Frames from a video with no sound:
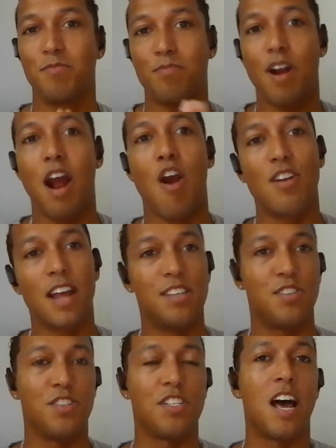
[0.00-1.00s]

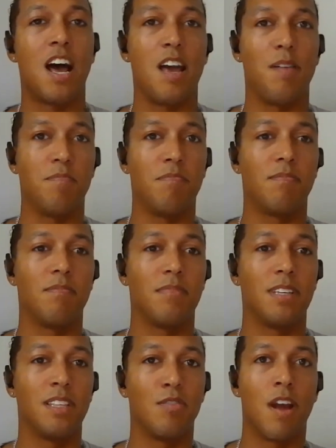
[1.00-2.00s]
prioritize your time
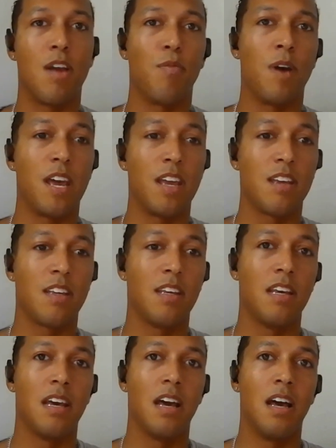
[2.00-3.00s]
in the right way
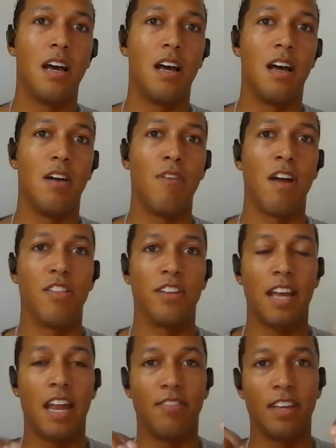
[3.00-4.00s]
rather than
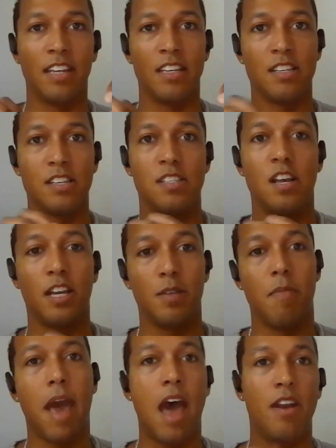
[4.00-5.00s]
kind of getting stuck in
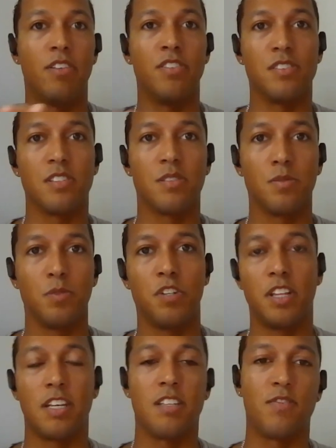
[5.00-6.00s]
patterns, which I
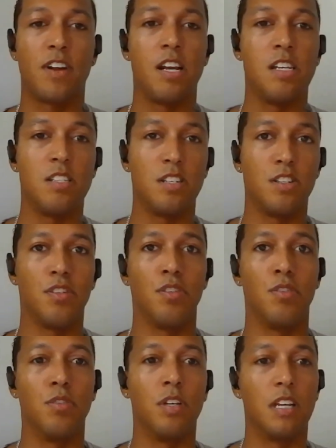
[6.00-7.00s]
think is very easy to
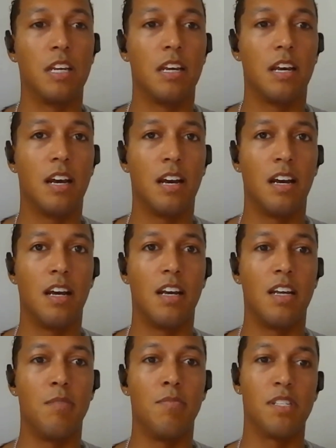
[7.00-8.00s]
do
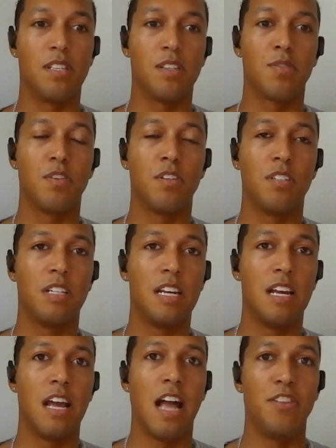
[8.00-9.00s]
in business school,
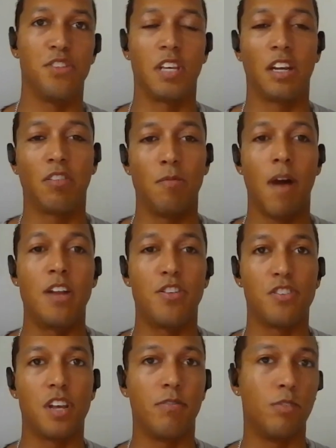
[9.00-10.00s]
and just like remind
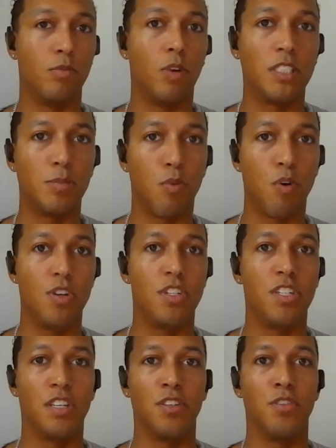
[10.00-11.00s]
yourself of what's important
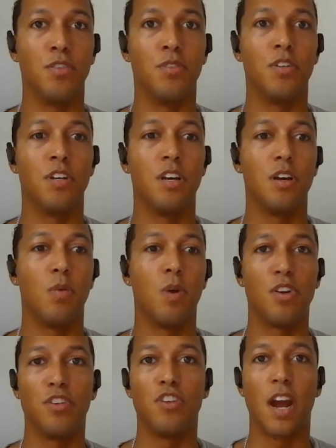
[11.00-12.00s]
to you, what
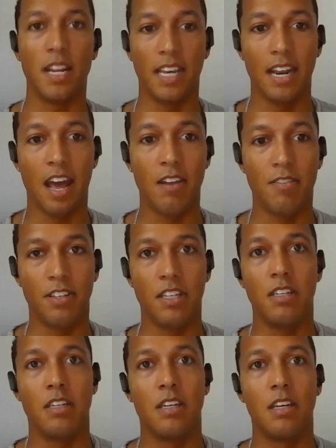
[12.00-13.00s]
are you trying to get out of it.